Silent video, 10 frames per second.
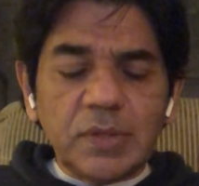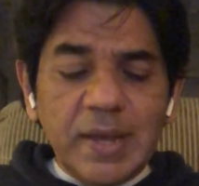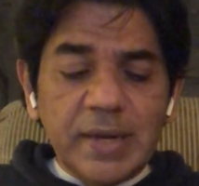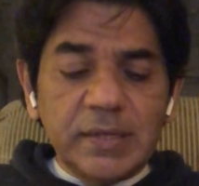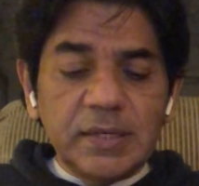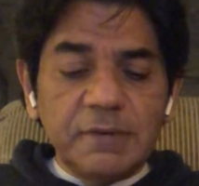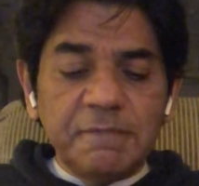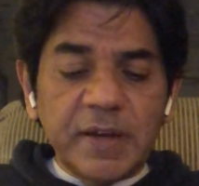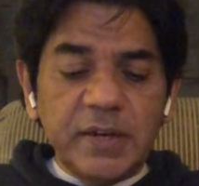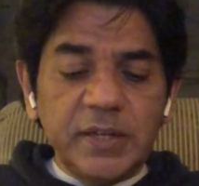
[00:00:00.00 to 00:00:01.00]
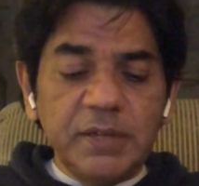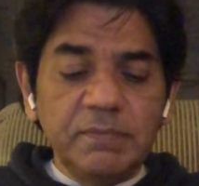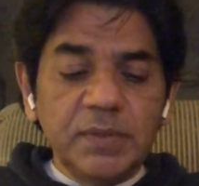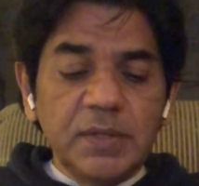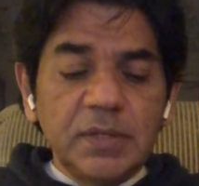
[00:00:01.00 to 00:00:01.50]
And finally,
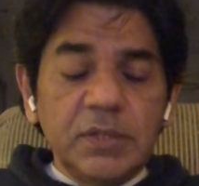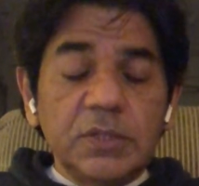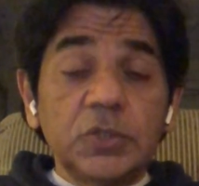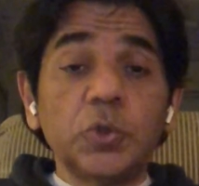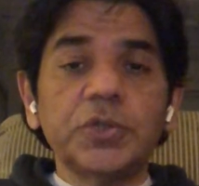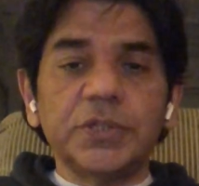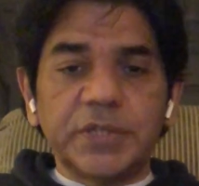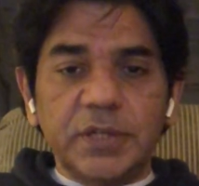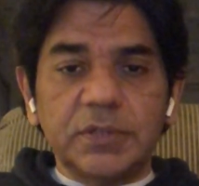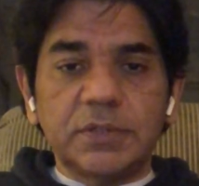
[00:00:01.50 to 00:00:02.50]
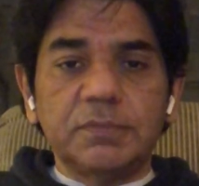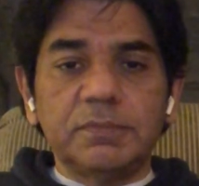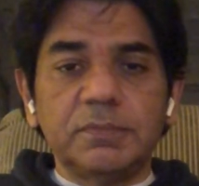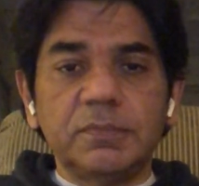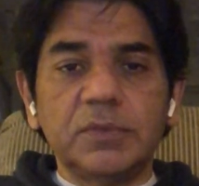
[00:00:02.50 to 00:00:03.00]
social skills.
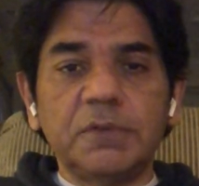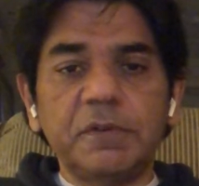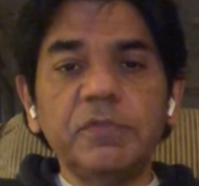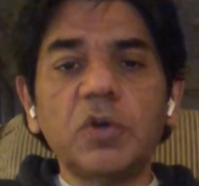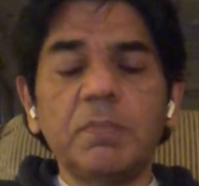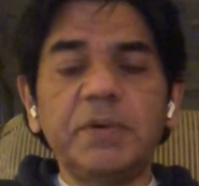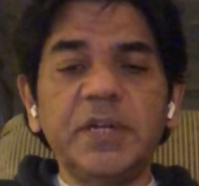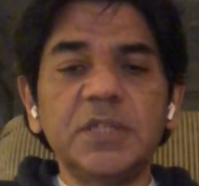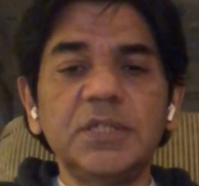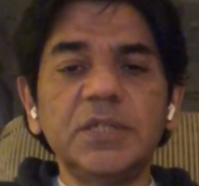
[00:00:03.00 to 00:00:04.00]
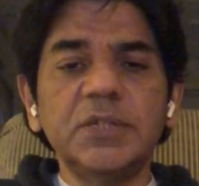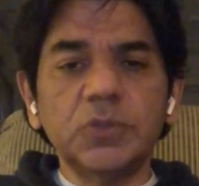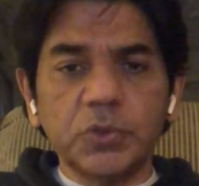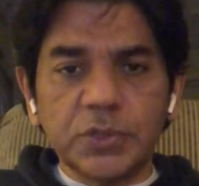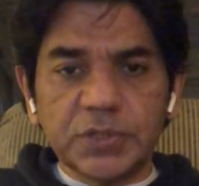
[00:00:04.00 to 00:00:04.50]
The 5th competency is
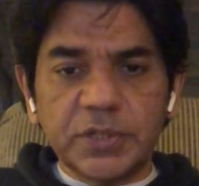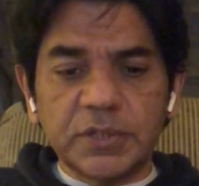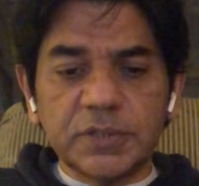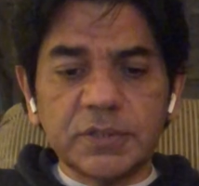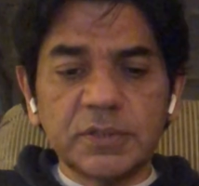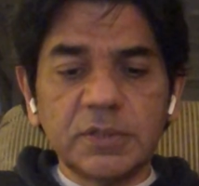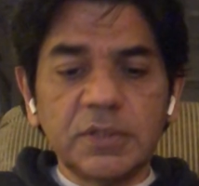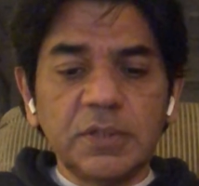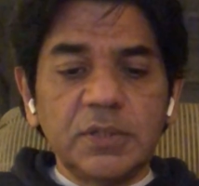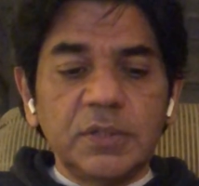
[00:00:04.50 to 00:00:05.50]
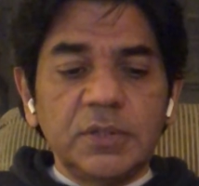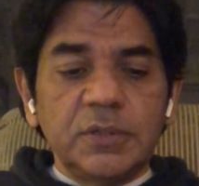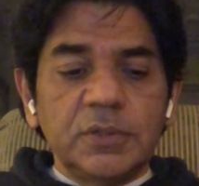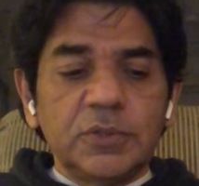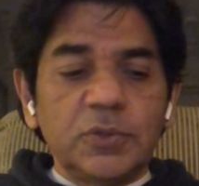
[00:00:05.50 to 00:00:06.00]
social skills.
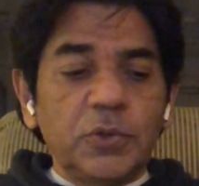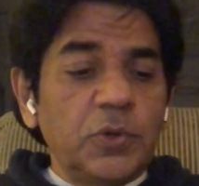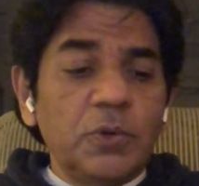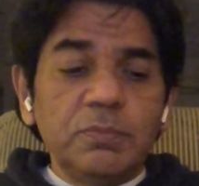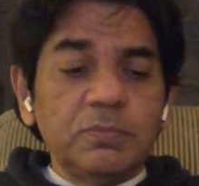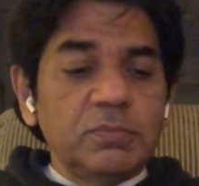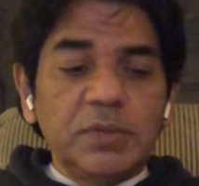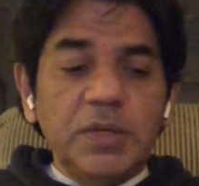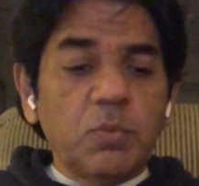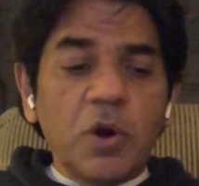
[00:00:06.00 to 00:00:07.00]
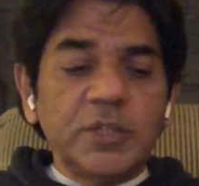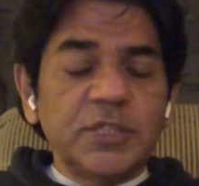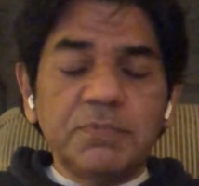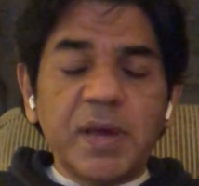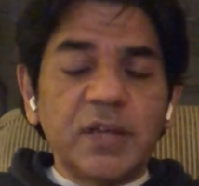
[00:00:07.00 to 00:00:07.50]
So he wants
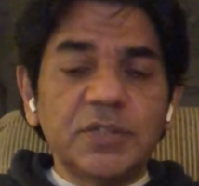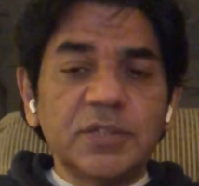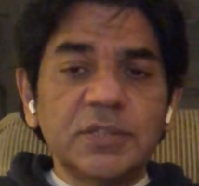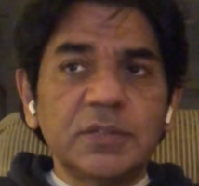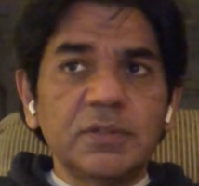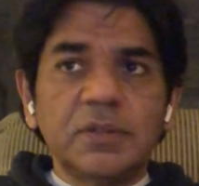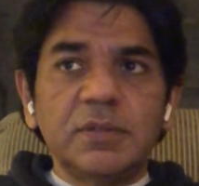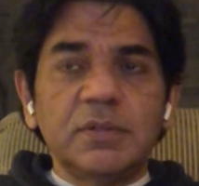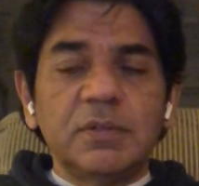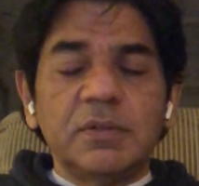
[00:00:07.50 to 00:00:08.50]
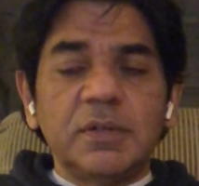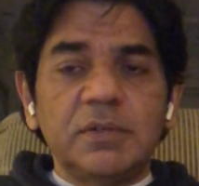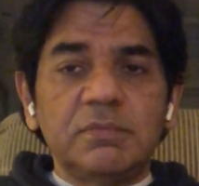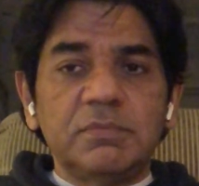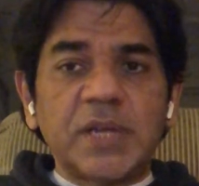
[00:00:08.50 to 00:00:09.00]
his managers,
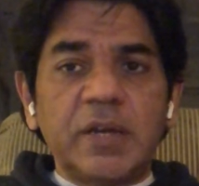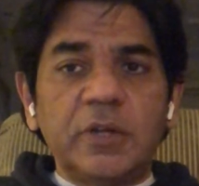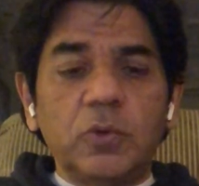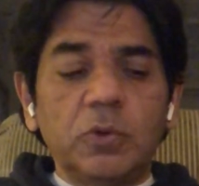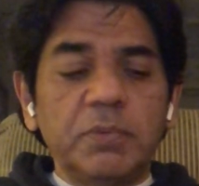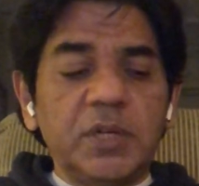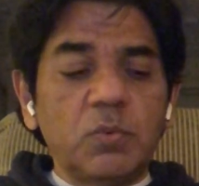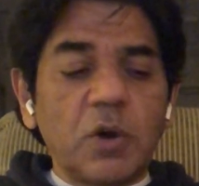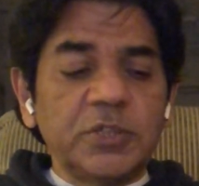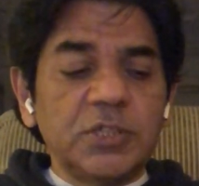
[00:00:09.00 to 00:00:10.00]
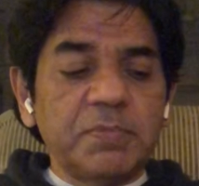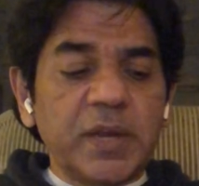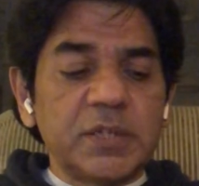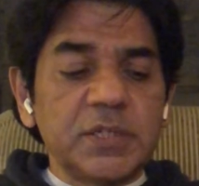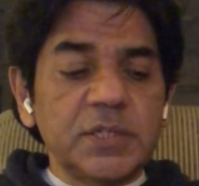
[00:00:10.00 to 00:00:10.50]
Daniel Goleman, he wants his
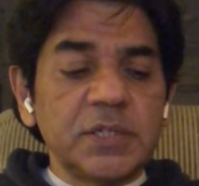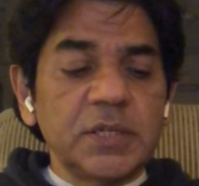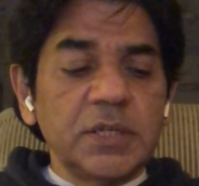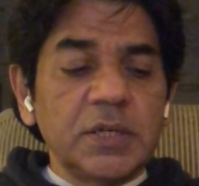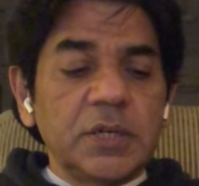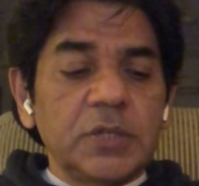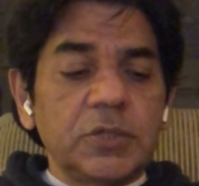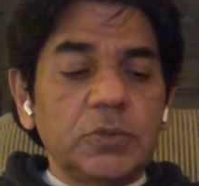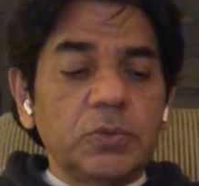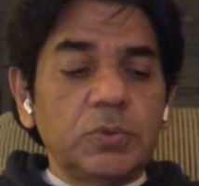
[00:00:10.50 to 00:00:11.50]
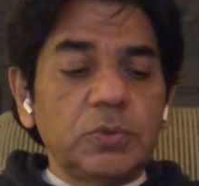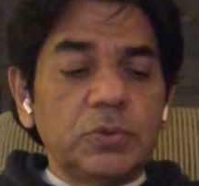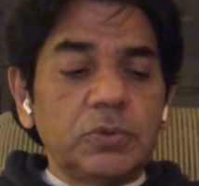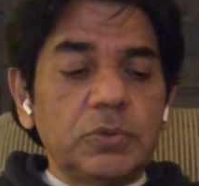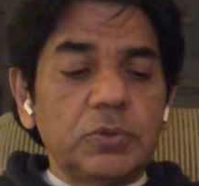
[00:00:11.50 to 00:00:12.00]
managers to
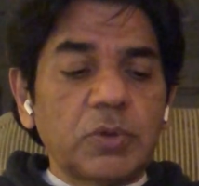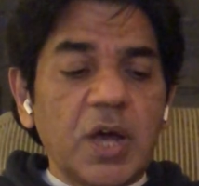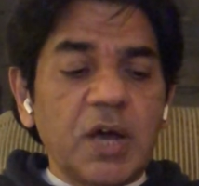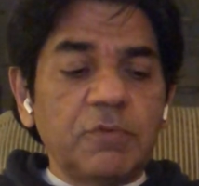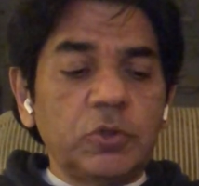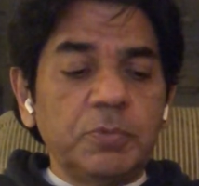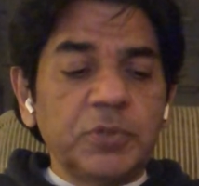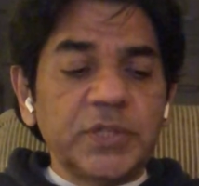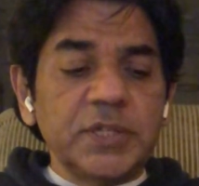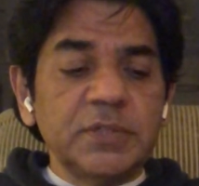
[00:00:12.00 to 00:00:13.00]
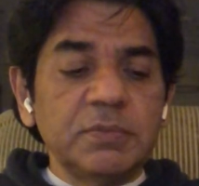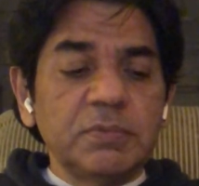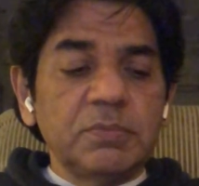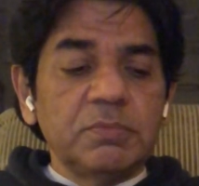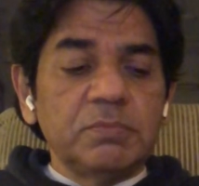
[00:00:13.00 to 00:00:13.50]
have or to possess
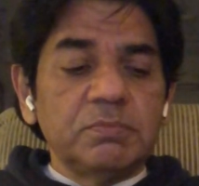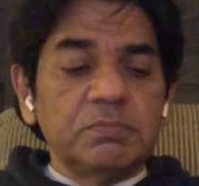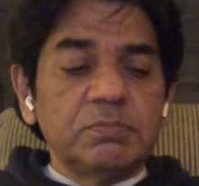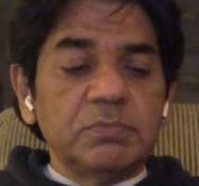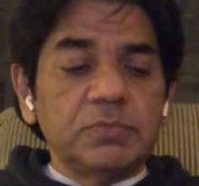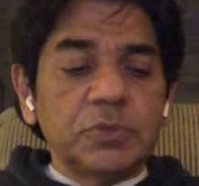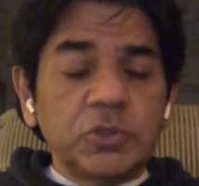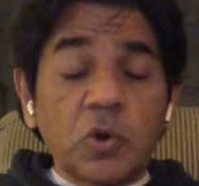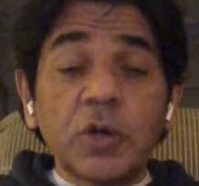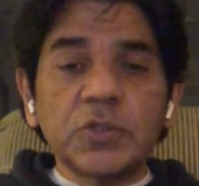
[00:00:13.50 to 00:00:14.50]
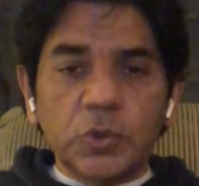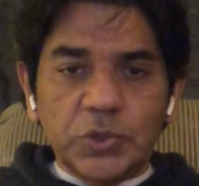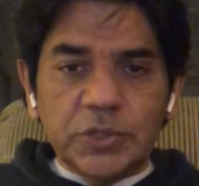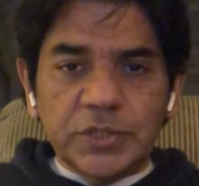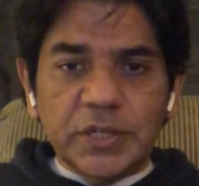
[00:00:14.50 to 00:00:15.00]
strong
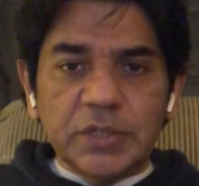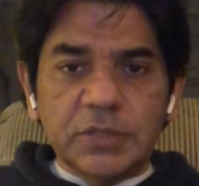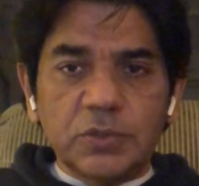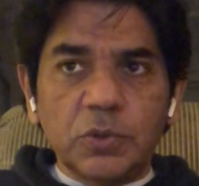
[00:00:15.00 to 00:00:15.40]
social skills.